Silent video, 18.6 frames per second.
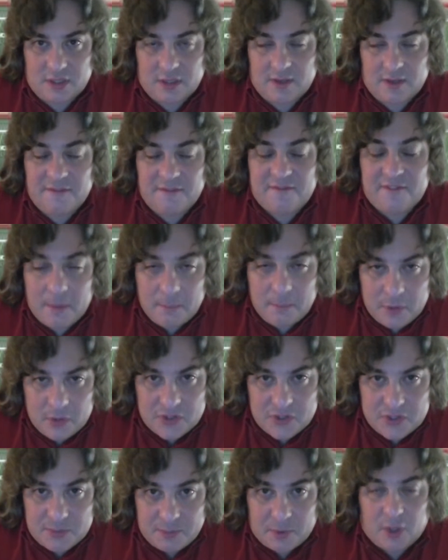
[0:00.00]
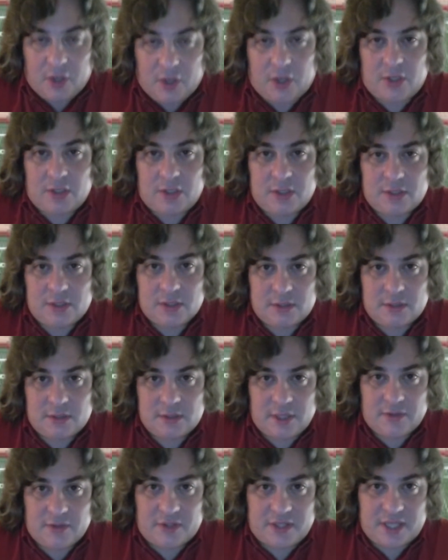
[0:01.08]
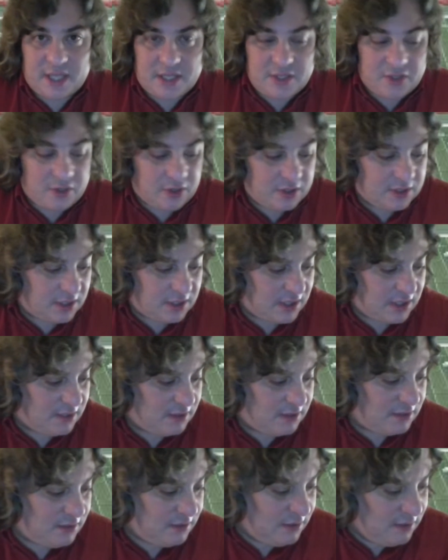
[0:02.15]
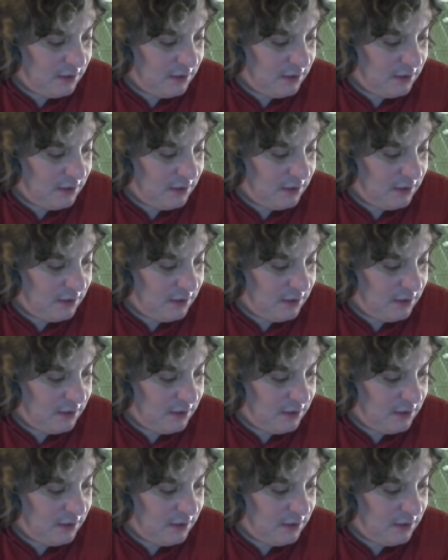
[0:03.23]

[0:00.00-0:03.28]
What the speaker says: Fumbles the ball near the 10-yard line.